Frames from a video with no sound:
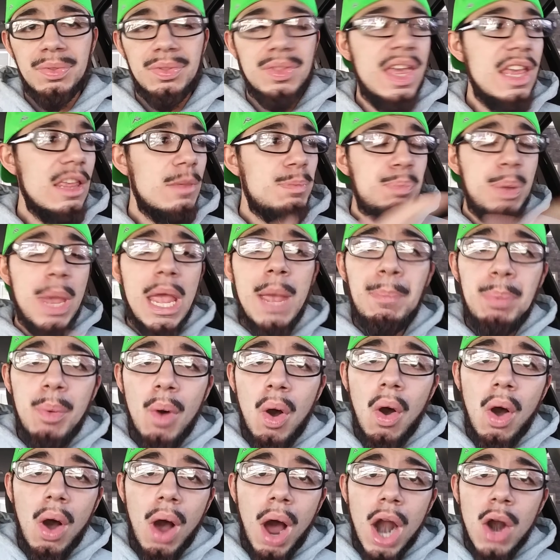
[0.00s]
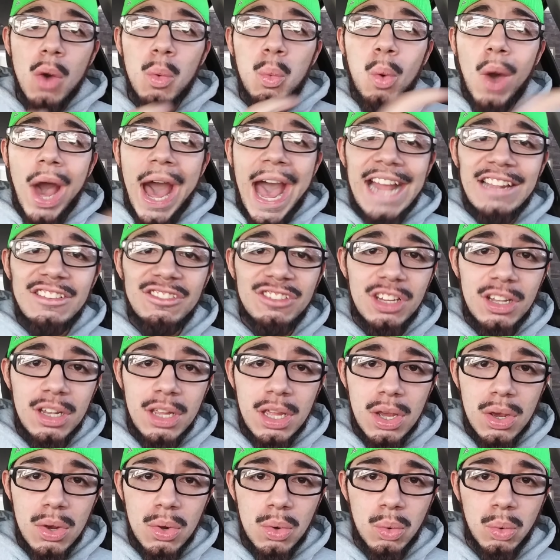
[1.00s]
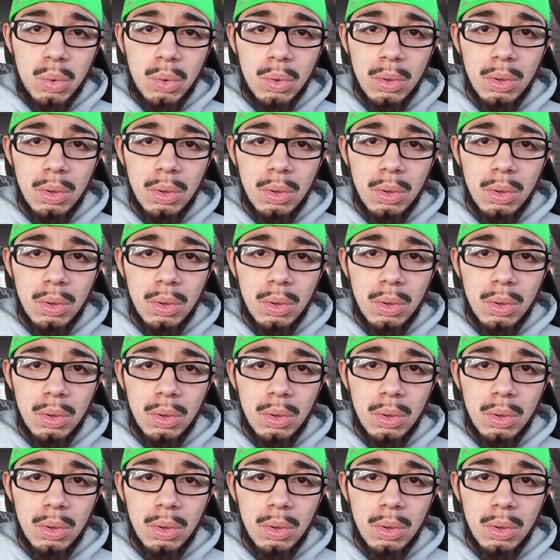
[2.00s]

These people are watching you.